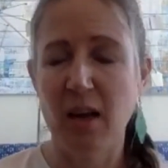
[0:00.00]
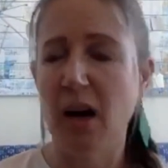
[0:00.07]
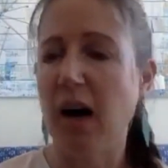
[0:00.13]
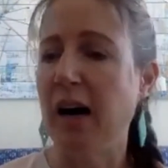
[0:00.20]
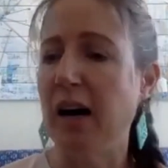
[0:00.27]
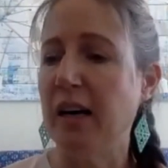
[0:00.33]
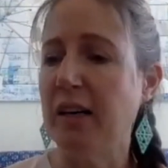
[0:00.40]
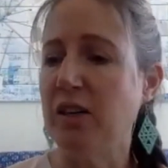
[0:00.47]

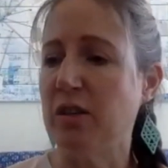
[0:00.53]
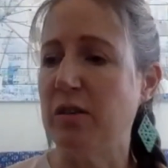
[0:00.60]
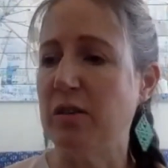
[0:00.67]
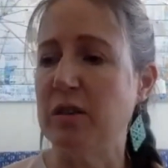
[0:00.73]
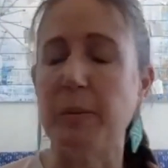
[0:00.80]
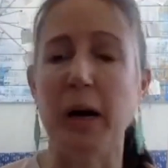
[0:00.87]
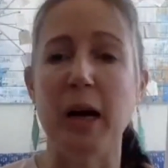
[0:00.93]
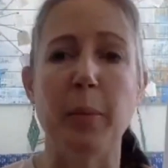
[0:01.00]
I chose
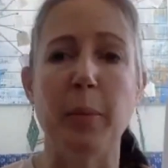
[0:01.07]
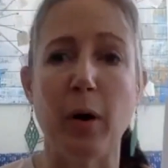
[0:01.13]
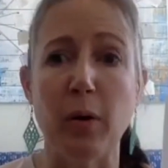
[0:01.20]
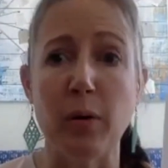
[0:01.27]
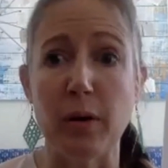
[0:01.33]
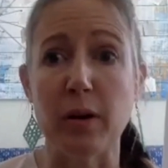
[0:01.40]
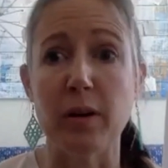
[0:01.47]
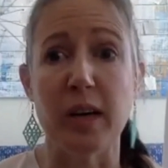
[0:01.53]
my
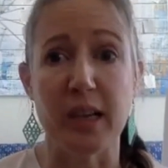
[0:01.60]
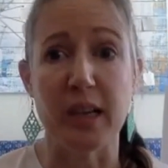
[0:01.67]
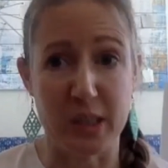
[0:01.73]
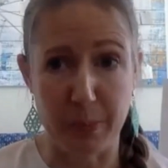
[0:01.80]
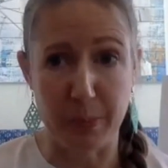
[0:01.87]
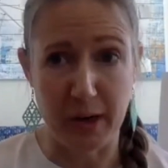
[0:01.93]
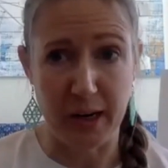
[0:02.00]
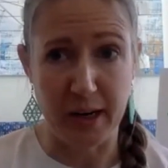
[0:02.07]
Polar
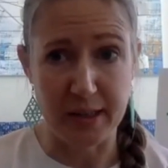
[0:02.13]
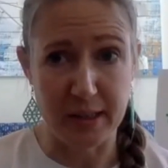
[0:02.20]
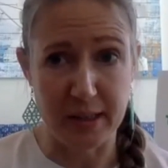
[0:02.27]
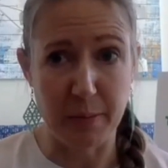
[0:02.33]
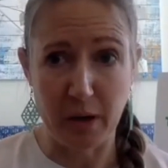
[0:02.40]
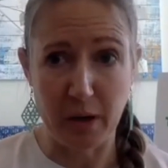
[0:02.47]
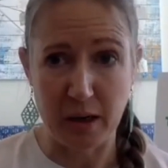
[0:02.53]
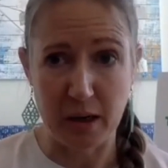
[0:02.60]
Express
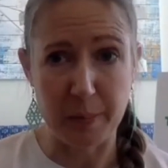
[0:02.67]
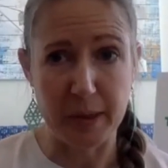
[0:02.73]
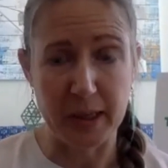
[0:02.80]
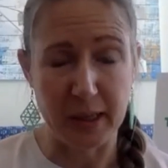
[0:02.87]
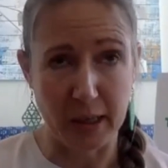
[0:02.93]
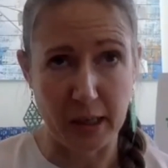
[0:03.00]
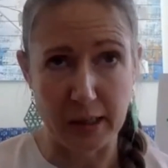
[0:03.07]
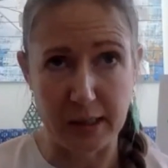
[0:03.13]
mug
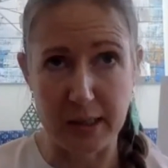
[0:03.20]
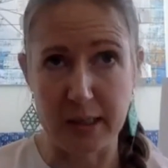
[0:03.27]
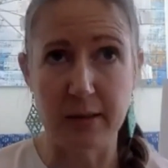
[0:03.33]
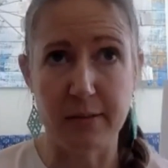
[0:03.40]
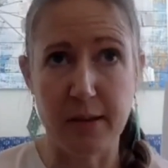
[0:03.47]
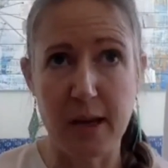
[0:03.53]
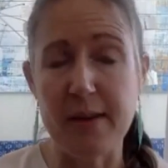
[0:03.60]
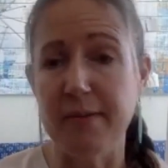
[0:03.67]
because
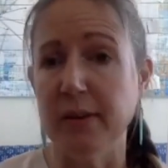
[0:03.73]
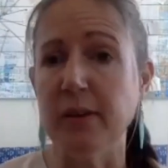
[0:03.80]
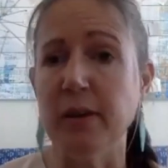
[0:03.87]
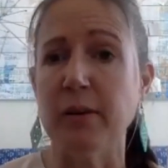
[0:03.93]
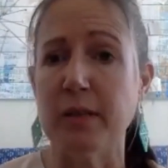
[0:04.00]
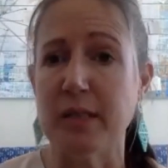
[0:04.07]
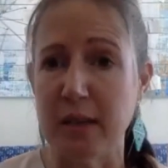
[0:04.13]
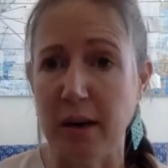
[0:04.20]
even though
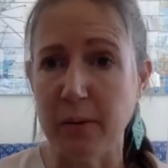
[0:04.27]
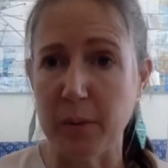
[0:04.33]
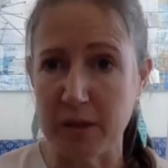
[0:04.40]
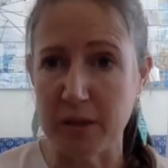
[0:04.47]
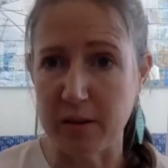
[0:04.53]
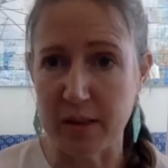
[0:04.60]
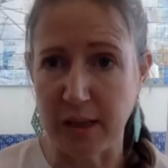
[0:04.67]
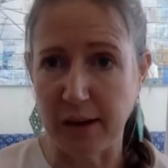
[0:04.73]
it's not
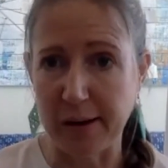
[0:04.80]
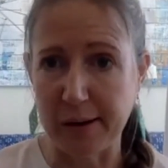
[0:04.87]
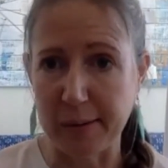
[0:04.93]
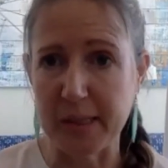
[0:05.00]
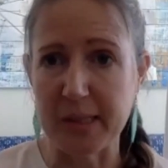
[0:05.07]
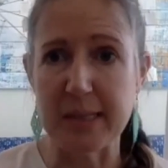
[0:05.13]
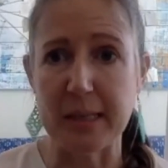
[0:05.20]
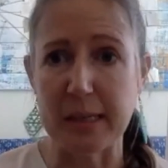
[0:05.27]
wintertime,
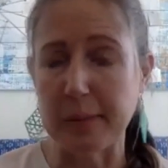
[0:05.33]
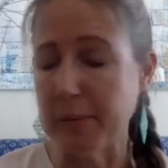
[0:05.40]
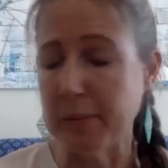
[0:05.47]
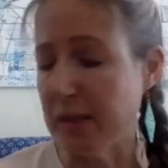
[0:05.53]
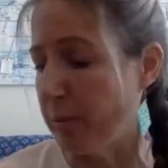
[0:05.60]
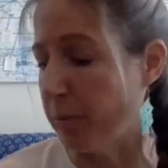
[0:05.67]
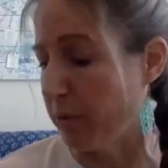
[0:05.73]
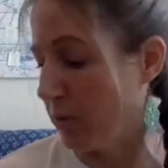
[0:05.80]
it seemed
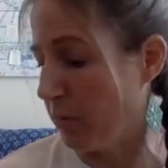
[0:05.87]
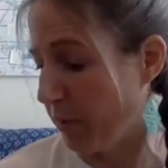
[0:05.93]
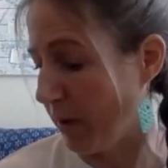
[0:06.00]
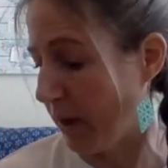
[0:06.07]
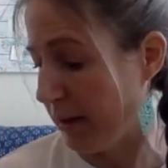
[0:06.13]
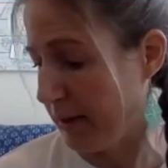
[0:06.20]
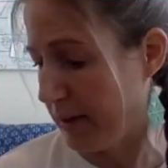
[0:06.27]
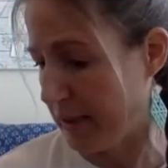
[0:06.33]

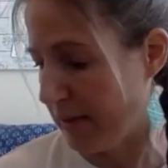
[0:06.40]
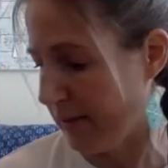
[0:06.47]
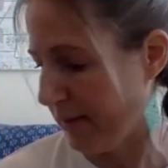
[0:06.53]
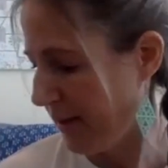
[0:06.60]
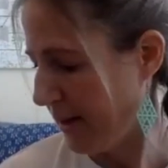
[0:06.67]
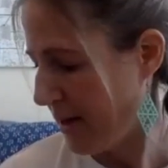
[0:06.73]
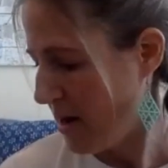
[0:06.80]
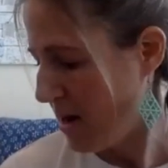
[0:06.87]
appropriate.
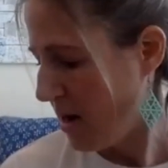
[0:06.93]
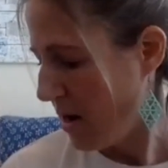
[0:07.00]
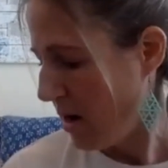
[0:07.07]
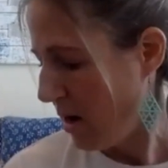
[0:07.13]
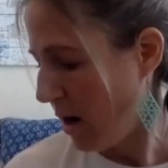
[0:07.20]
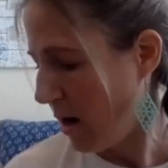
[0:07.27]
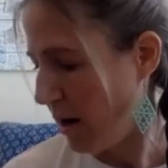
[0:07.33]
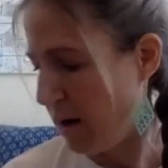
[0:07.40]

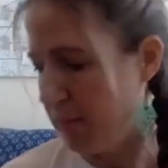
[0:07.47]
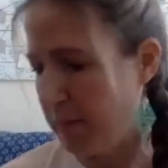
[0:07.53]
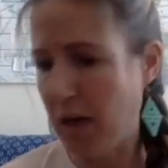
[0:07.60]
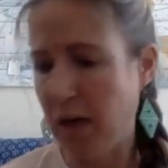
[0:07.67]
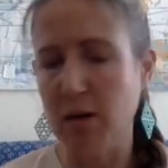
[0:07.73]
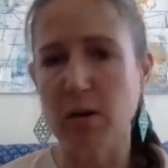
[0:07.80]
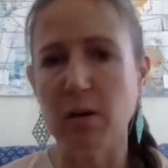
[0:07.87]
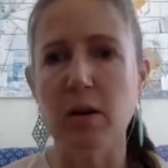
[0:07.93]

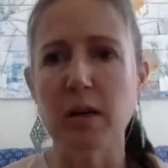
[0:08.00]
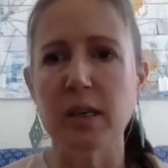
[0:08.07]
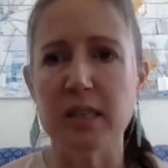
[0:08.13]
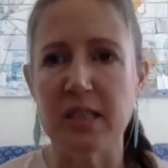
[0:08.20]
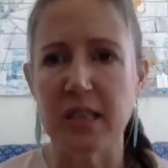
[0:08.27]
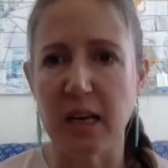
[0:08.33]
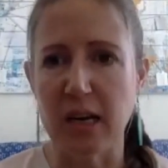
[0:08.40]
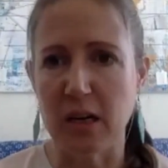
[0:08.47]
And you're going to
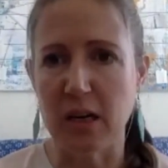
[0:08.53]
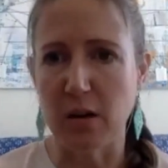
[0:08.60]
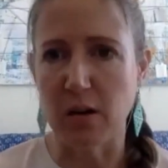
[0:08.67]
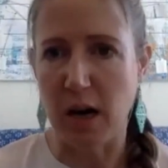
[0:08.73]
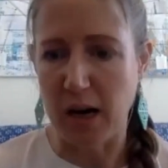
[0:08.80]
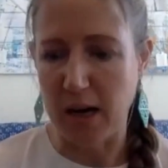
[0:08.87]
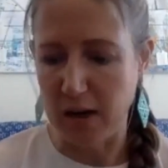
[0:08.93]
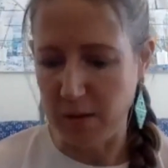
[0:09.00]
take your
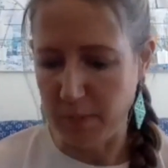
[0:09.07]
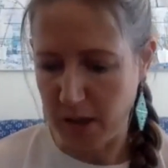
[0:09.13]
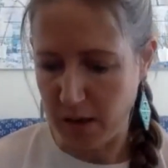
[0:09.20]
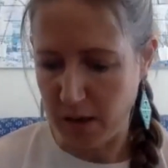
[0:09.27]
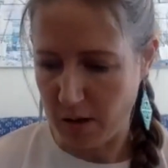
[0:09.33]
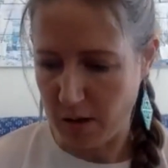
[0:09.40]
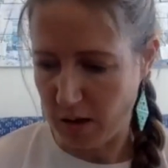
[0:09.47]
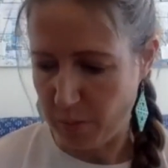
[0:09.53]
item that you're
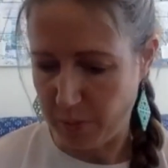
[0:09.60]
going